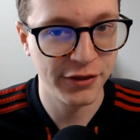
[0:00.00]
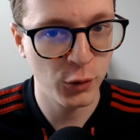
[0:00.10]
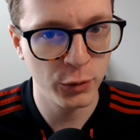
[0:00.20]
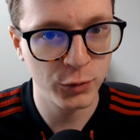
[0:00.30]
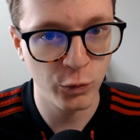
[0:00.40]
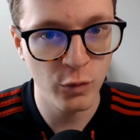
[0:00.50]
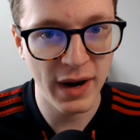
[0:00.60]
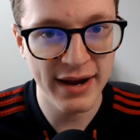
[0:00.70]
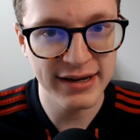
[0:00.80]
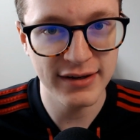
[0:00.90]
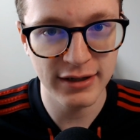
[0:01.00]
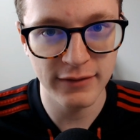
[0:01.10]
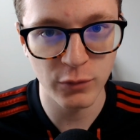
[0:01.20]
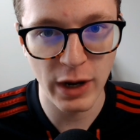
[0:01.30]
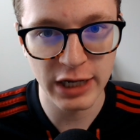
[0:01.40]
Third group I can
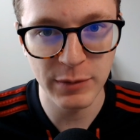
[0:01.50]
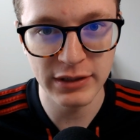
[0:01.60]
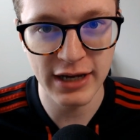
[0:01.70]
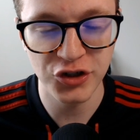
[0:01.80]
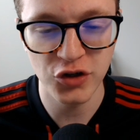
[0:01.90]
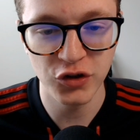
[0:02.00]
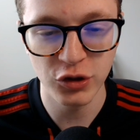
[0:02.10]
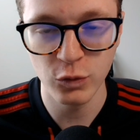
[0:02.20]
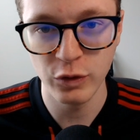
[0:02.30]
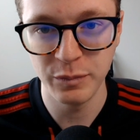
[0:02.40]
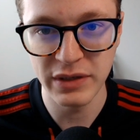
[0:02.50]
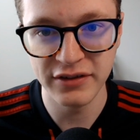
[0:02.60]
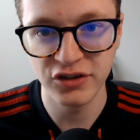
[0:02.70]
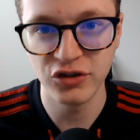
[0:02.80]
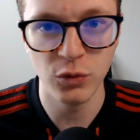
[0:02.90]
give a recommendation to would be
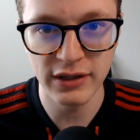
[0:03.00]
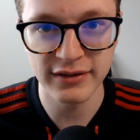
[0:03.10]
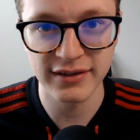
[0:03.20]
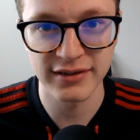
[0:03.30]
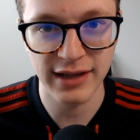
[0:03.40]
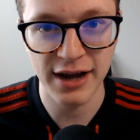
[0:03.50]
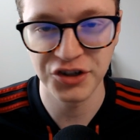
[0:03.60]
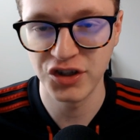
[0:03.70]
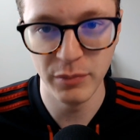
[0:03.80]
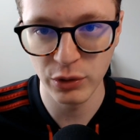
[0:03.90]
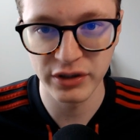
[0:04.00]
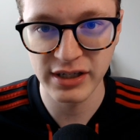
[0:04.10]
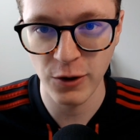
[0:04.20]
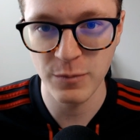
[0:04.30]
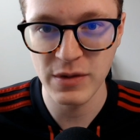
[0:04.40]
students / the
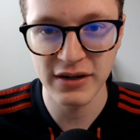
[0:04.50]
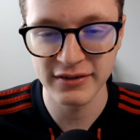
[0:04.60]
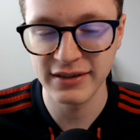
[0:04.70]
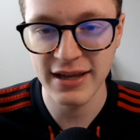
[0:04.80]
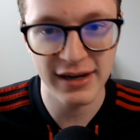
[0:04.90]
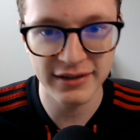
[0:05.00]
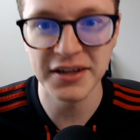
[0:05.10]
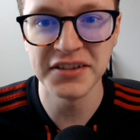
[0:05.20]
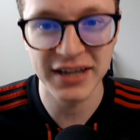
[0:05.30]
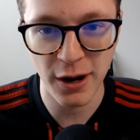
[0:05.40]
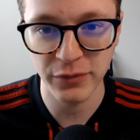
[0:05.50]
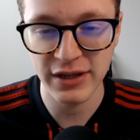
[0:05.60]
military, because they get a discount.